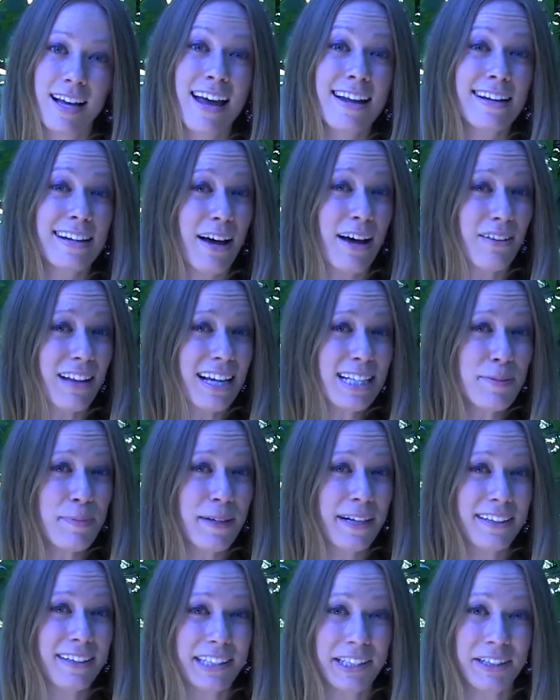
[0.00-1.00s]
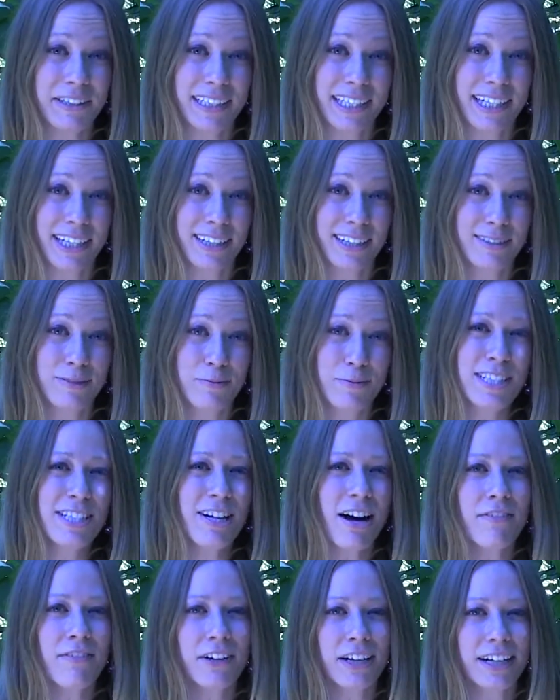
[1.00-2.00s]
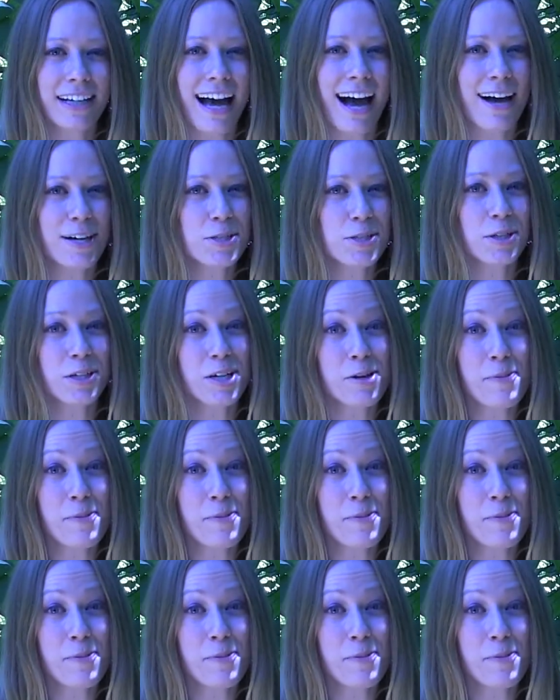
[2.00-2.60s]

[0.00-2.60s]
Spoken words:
Now let's be clear here. We talk very casually